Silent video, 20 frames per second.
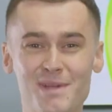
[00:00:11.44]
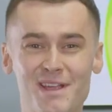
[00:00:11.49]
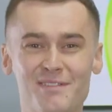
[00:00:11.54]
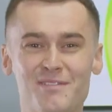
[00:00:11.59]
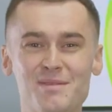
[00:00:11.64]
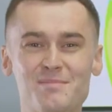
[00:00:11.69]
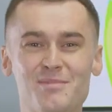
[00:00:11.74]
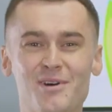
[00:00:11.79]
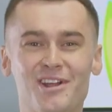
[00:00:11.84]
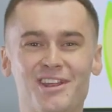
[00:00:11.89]

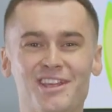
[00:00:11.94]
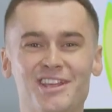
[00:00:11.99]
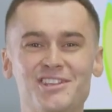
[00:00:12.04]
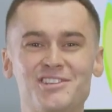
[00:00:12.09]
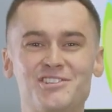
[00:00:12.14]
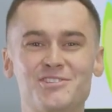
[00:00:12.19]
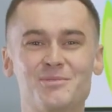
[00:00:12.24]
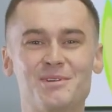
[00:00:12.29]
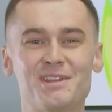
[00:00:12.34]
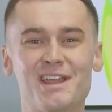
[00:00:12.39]
everybody
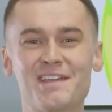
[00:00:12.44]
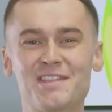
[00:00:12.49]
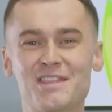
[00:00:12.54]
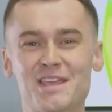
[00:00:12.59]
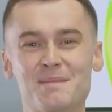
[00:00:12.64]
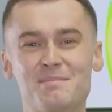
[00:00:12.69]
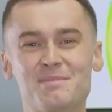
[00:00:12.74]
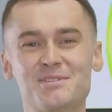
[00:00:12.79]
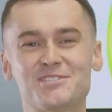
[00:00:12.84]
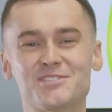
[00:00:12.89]
to another
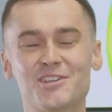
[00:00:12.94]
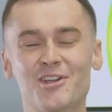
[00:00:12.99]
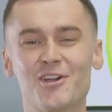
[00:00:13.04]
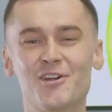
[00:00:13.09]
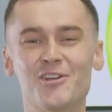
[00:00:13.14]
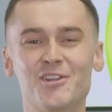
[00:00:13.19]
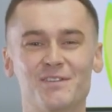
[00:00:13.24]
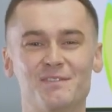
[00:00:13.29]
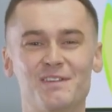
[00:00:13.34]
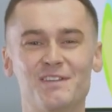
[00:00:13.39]

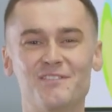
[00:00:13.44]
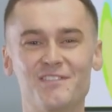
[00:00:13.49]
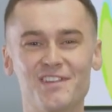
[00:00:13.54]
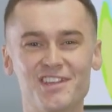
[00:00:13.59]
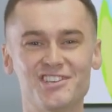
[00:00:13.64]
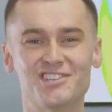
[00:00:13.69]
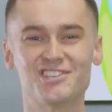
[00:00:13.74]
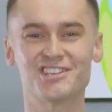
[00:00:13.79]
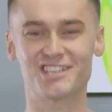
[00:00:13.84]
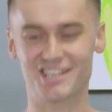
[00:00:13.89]
episode of
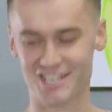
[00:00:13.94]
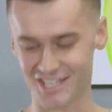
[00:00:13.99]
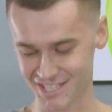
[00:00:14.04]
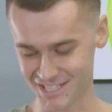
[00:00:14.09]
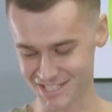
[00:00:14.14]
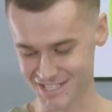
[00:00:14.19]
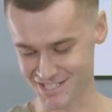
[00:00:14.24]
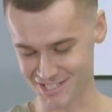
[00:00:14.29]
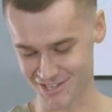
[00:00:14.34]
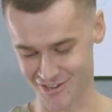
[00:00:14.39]
Adventure
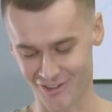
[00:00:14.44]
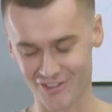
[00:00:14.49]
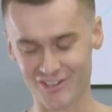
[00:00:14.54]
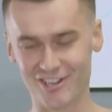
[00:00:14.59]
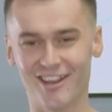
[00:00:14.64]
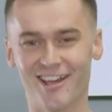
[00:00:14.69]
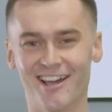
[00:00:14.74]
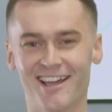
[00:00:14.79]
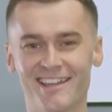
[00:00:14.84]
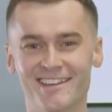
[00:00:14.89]
Kids
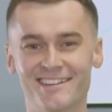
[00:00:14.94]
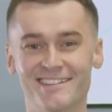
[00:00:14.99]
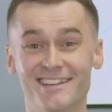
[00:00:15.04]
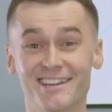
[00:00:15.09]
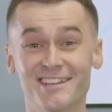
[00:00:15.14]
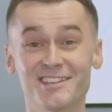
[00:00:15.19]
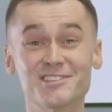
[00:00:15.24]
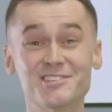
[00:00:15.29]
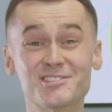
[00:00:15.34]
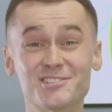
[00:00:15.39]
Online.
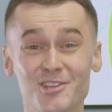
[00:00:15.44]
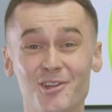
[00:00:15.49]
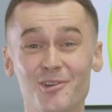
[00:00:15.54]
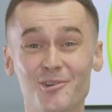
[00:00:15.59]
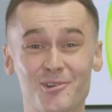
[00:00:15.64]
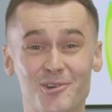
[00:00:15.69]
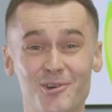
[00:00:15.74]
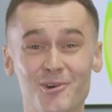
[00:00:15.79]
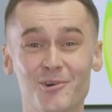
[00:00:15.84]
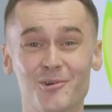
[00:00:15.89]
It is so
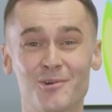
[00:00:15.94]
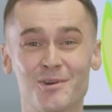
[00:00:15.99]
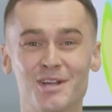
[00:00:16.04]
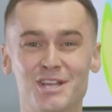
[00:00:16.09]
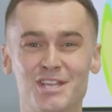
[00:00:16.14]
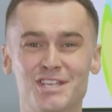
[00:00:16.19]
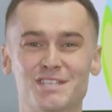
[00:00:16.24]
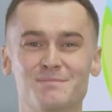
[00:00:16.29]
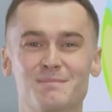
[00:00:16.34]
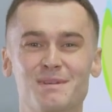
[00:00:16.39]
cool
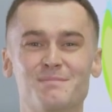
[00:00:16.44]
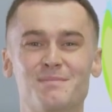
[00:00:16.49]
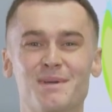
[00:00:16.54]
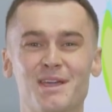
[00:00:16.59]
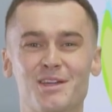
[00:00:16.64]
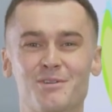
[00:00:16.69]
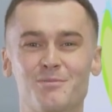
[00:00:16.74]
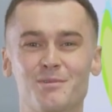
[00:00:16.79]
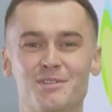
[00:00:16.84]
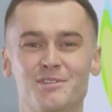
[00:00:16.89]
to be
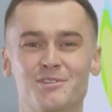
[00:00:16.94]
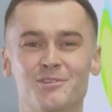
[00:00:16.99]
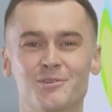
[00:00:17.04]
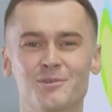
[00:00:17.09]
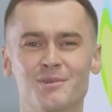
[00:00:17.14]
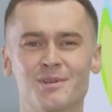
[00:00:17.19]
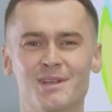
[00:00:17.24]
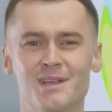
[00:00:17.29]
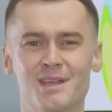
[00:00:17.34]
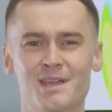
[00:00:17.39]
back with
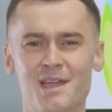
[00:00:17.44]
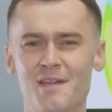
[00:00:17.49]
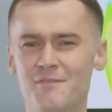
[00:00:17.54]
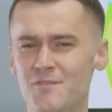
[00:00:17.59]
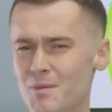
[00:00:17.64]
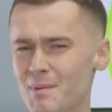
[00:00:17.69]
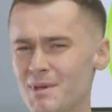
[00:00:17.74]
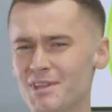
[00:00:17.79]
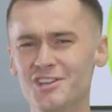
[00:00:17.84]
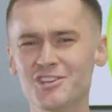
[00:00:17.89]
you. Have
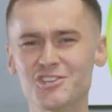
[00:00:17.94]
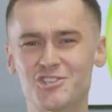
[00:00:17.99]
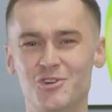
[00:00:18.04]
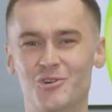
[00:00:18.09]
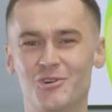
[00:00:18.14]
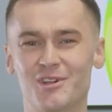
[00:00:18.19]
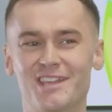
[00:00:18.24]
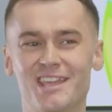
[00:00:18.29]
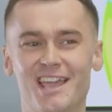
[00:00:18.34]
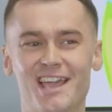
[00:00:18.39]
you been
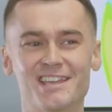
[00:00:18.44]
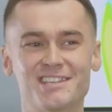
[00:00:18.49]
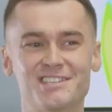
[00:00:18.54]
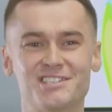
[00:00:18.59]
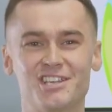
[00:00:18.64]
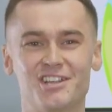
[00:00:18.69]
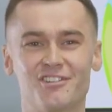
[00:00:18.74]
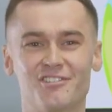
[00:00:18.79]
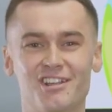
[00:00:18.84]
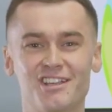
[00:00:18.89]
enjoying our
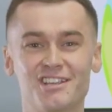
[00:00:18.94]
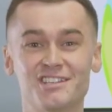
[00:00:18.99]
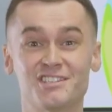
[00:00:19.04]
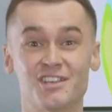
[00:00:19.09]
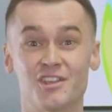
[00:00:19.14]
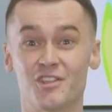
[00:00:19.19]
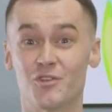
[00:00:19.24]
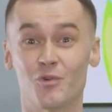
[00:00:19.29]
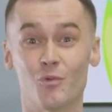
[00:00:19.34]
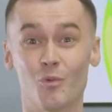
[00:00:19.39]
series,
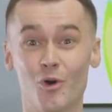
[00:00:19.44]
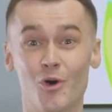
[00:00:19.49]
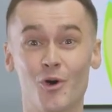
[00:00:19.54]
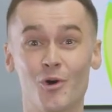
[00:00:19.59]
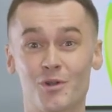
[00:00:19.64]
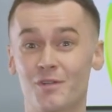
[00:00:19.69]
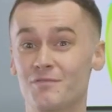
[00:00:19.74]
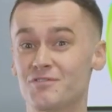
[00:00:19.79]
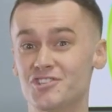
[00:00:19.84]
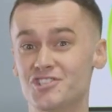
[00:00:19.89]
The
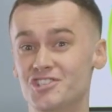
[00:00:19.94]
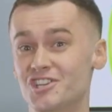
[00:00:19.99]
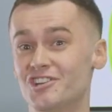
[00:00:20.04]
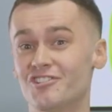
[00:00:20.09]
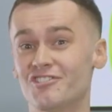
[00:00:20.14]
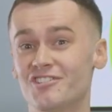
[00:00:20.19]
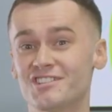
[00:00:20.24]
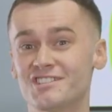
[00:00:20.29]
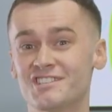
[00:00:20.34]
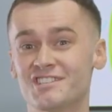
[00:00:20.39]
World of the
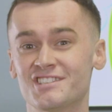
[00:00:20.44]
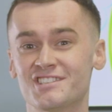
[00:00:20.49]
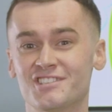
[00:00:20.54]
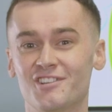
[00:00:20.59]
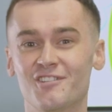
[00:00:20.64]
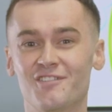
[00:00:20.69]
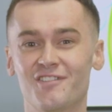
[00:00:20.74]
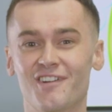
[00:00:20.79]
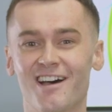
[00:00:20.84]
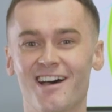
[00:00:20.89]
Generous,
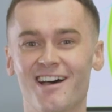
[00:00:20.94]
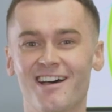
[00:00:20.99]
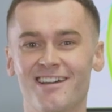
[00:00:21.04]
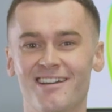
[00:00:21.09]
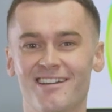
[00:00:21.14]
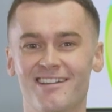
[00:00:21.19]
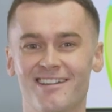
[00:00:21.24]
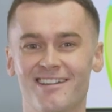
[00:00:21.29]
so far?